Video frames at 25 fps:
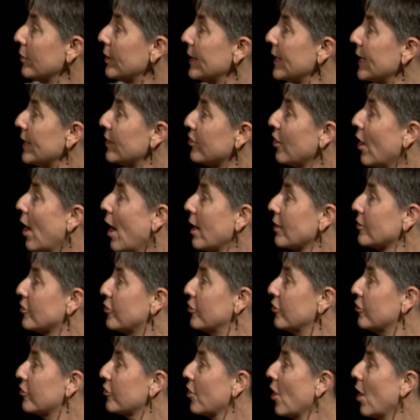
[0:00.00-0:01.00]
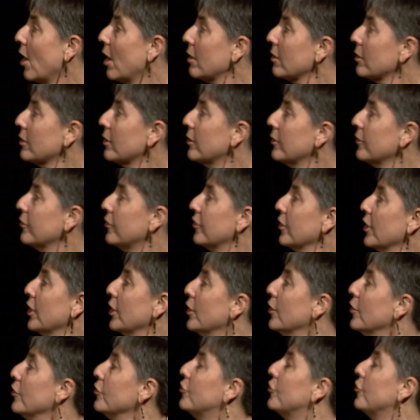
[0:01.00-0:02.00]
They talked to scholars,
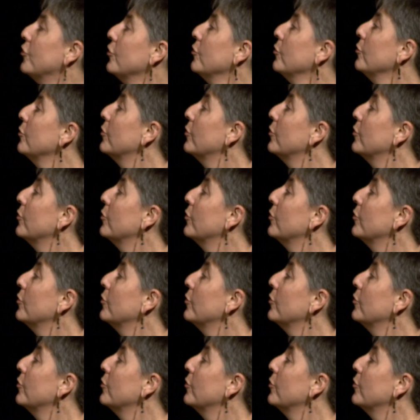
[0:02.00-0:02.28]
to